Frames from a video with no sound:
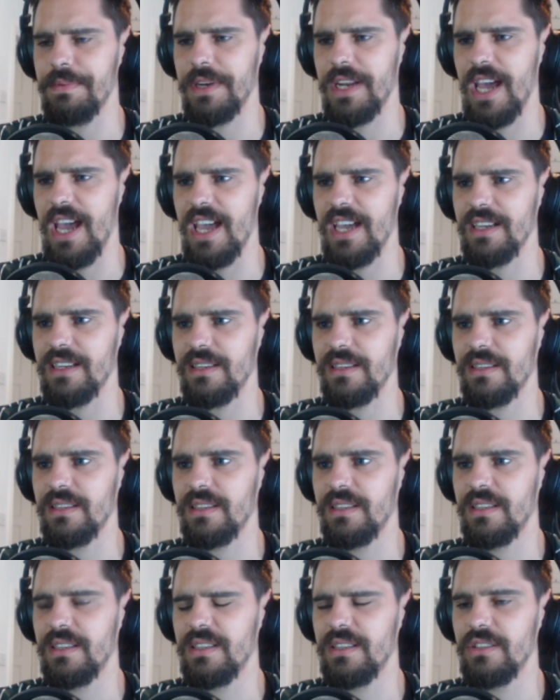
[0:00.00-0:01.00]
heck.
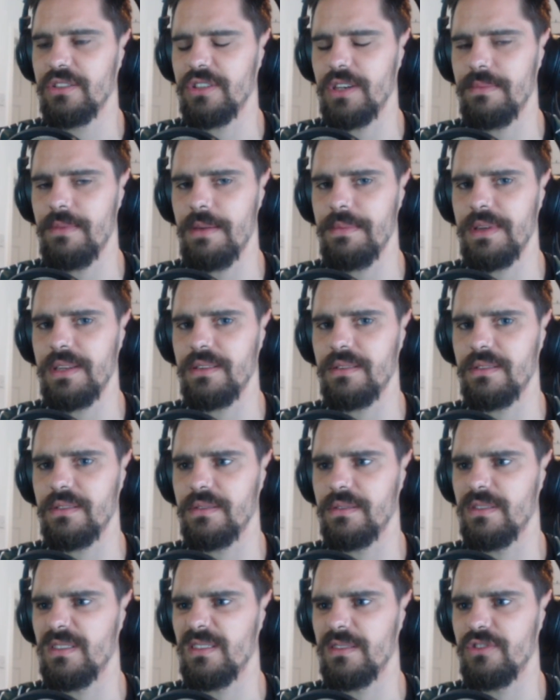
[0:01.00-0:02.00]
Trying to make me
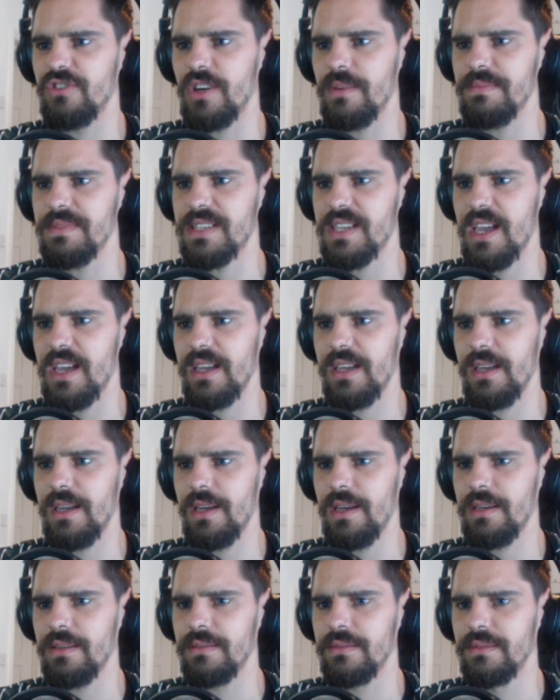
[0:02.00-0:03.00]
jump scare
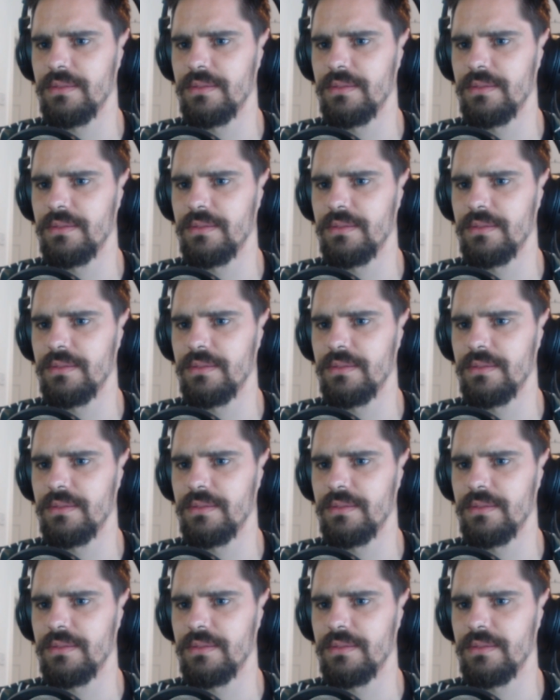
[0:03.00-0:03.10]
here?